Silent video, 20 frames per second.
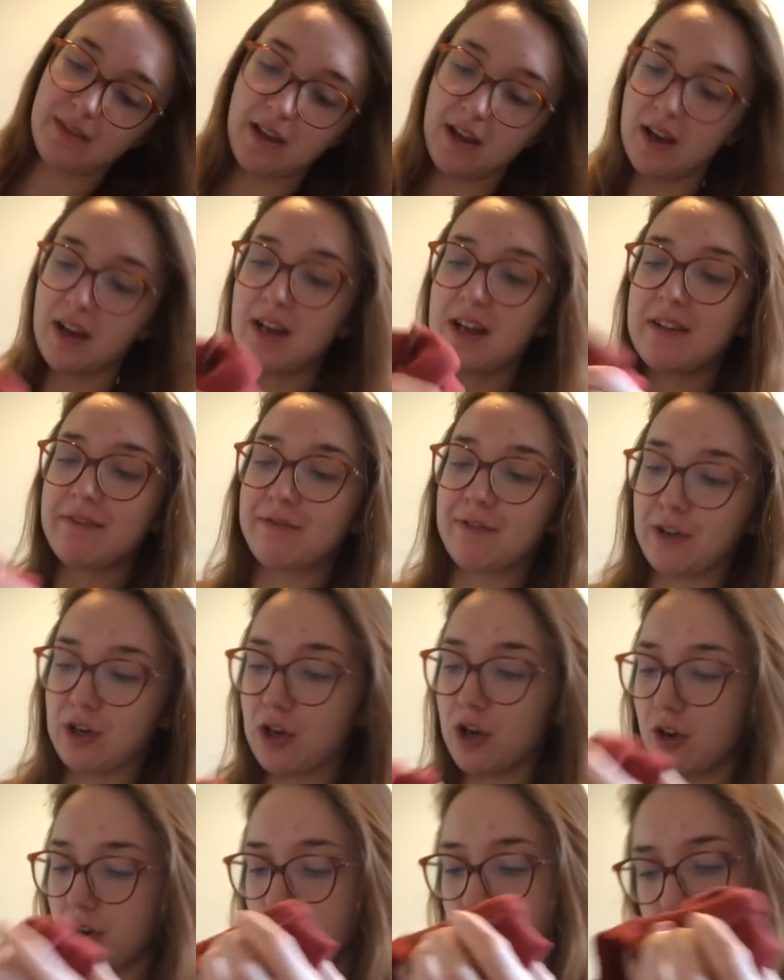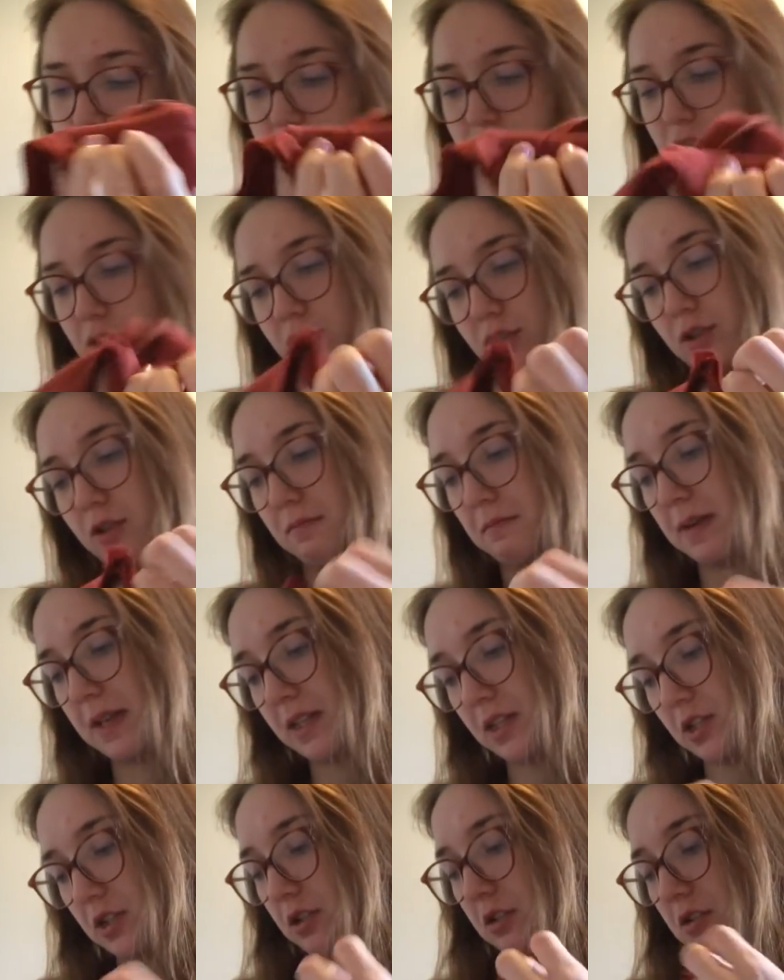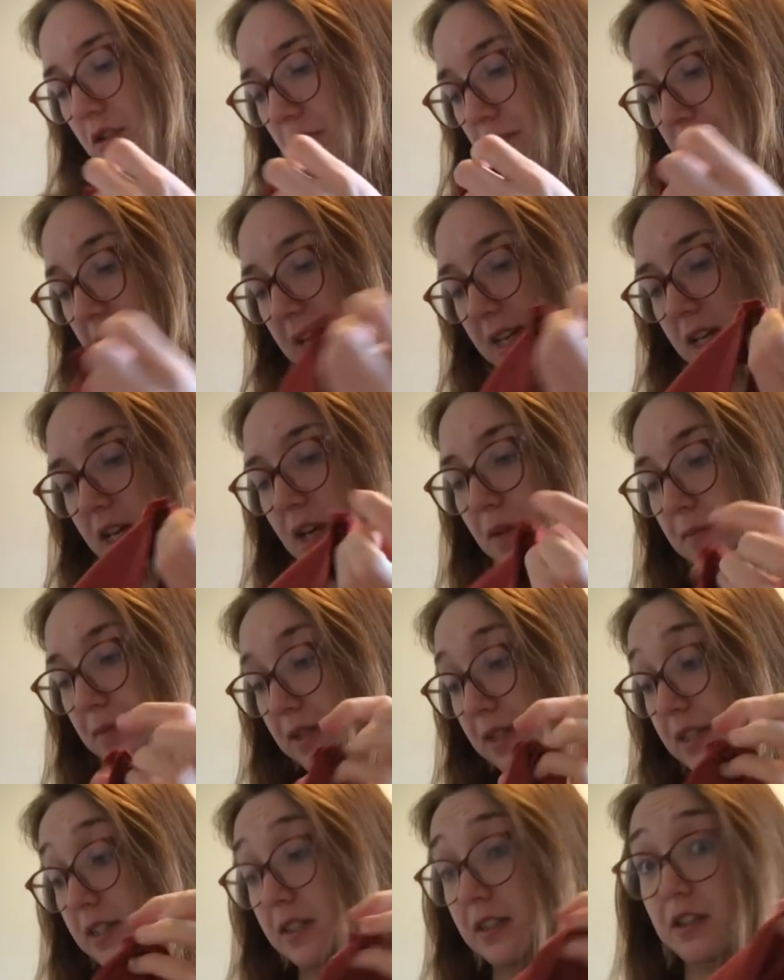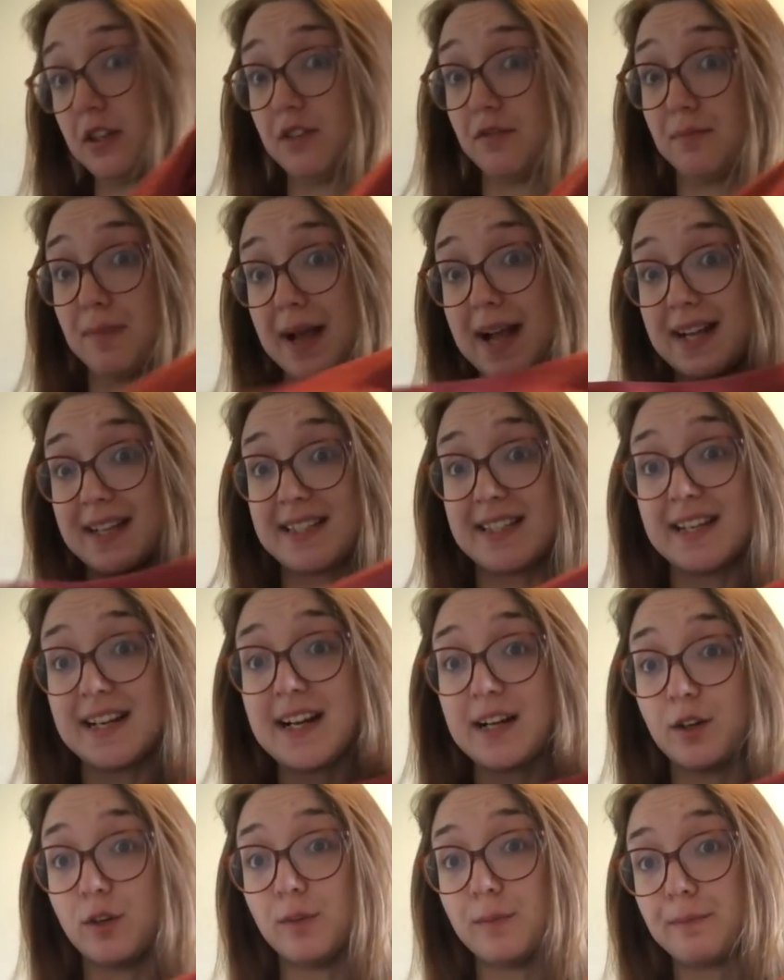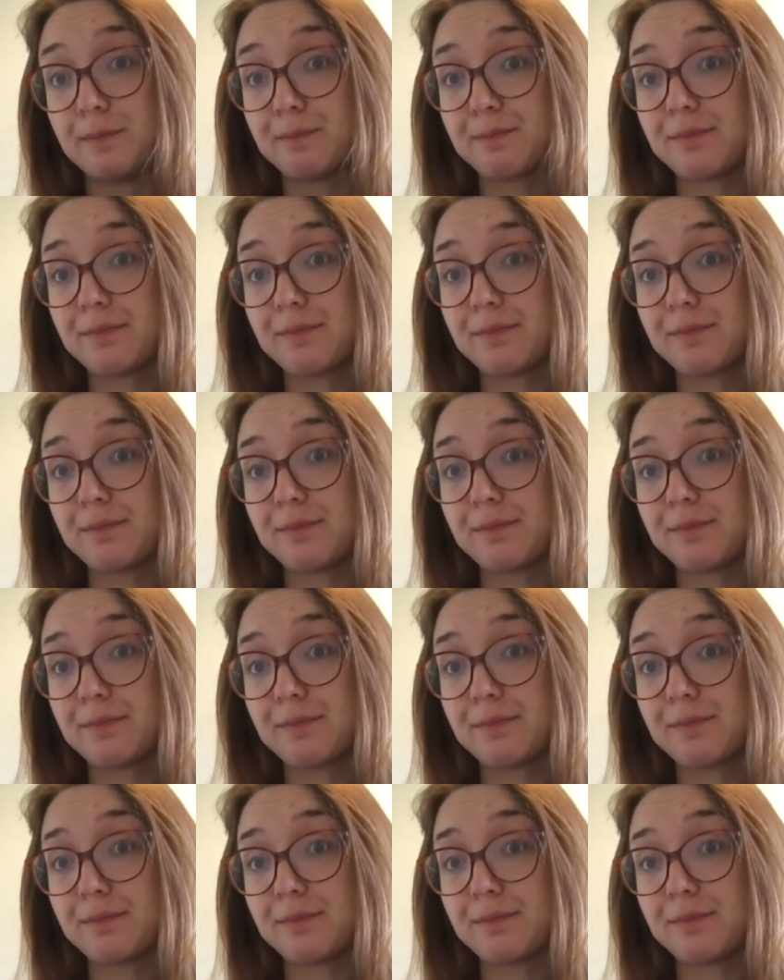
I forgot that you're not meant to do the back up until you've bagged it out.